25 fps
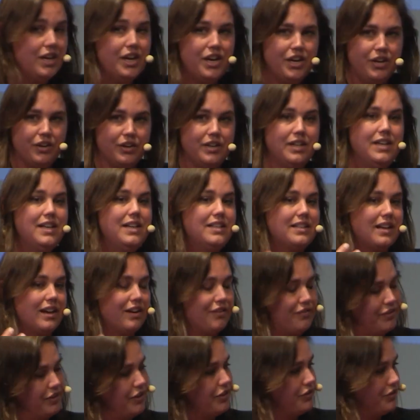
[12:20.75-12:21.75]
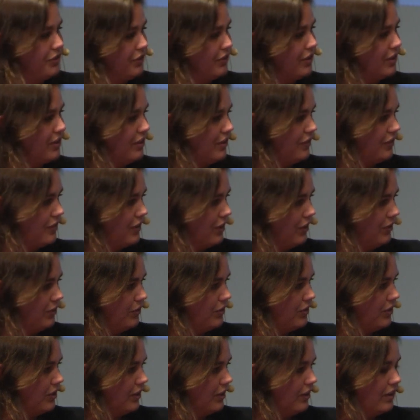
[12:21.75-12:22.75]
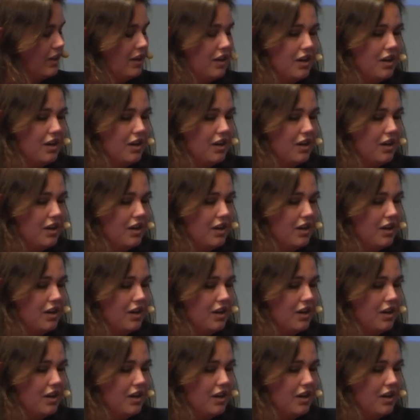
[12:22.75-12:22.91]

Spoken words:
you need to have an alternative solution.